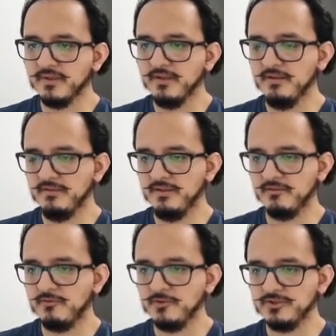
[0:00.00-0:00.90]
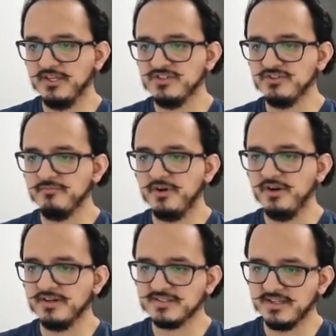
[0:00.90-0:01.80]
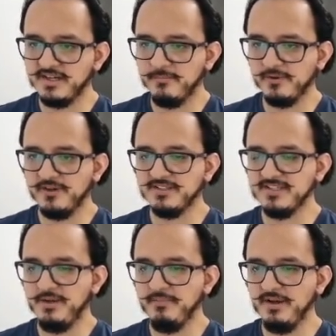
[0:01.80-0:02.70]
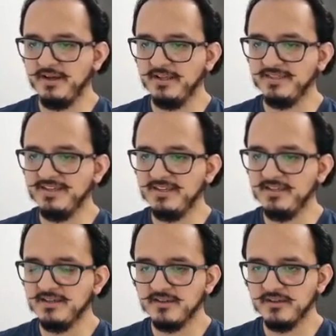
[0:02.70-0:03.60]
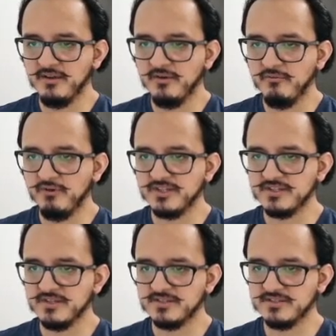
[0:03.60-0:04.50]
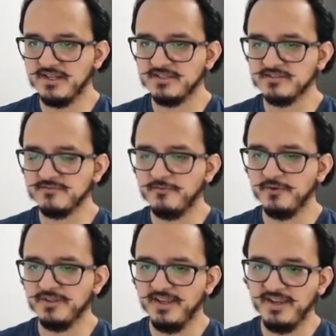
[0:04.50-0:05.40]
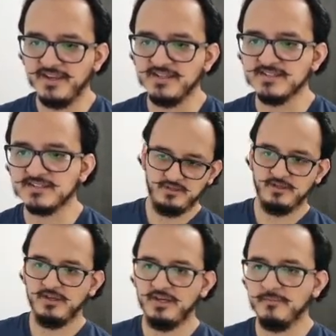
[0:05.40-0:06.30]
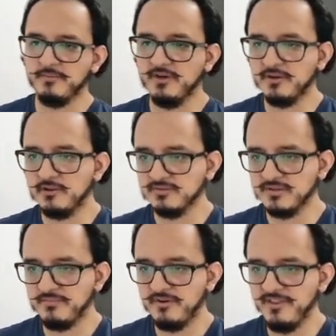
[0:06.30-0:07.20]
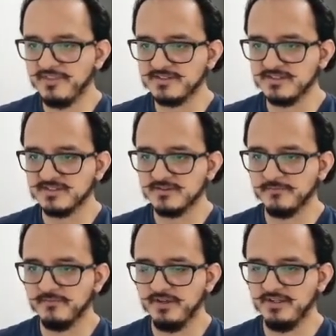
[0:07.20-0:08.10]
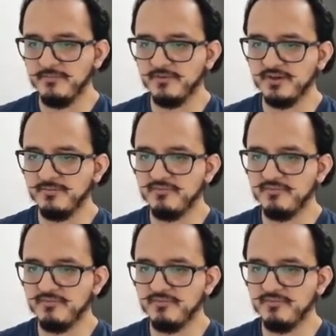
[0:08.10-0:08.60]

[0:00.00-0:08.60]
then quotation marks, and I'm gonna type a D, which stands for days, and I'm gonna close the parentheses and I'm gonna press